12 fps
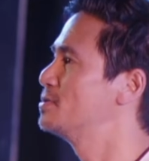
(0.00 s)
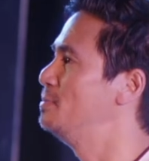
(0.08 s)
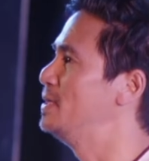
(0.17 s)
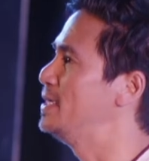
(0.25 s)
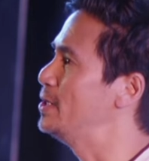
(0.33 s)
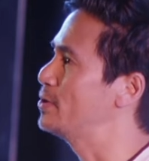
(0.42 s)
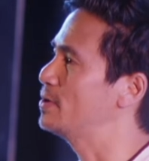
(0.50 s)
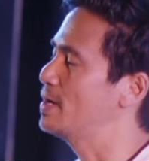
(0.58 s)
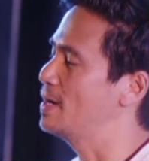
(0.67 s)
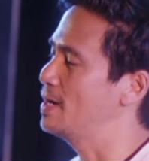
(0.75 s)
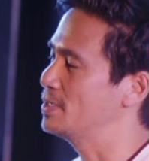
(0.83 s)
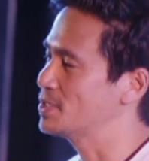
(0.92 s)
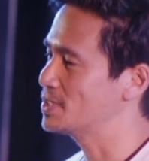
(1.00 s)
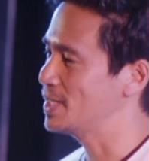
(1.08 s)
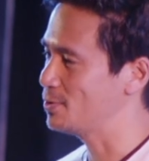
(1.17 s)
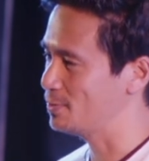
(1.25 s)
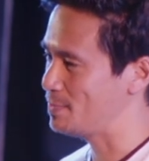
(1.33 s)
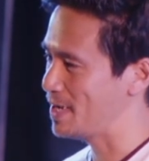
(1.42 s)
be here. Just
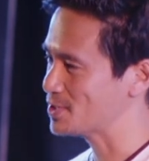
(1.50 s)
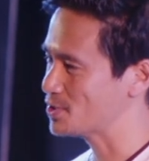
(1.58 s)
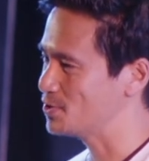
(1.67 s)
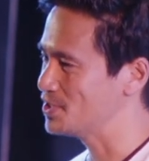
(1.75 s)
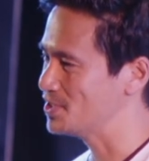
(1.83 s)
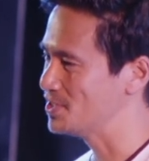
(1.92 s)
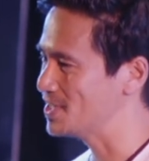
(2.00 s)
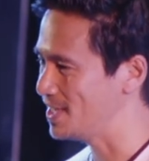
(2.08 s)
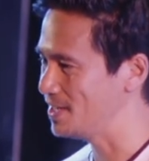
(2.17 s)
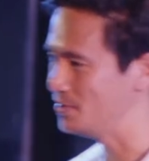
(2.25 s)
like what Pastor Christian said, you